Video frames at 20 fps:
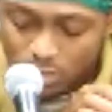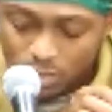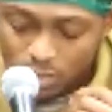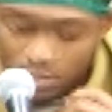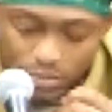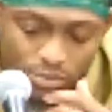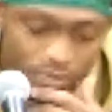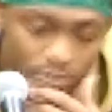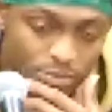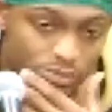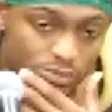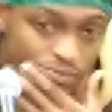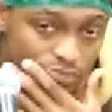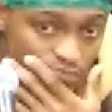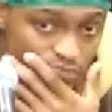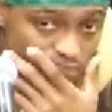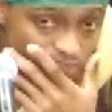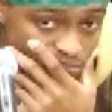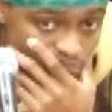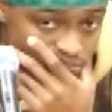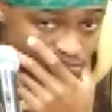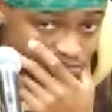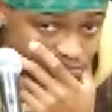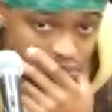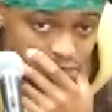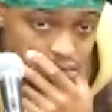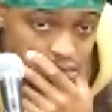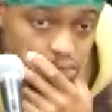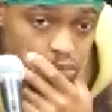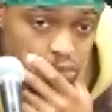Cunningham.
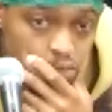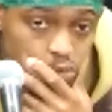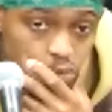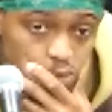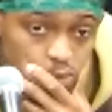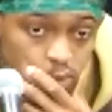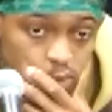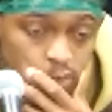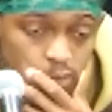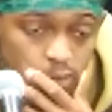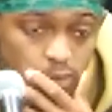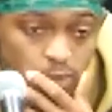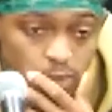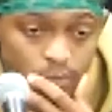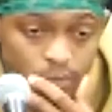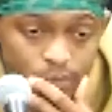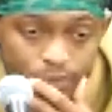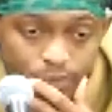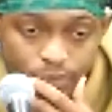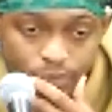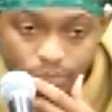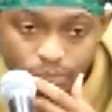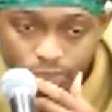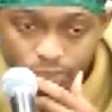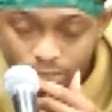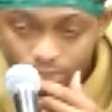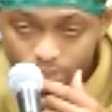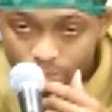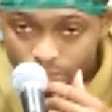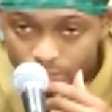Cool.
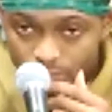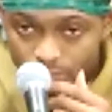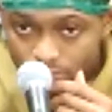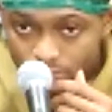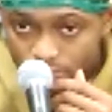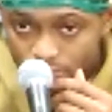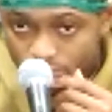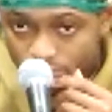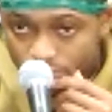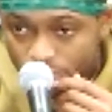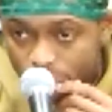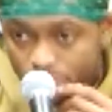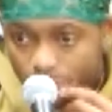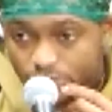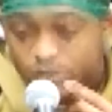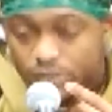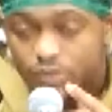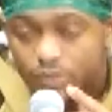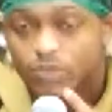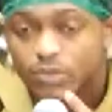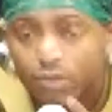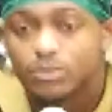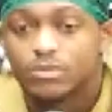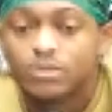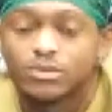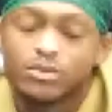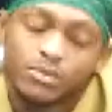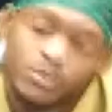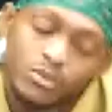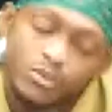Yeah, I was going
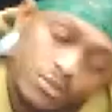to ask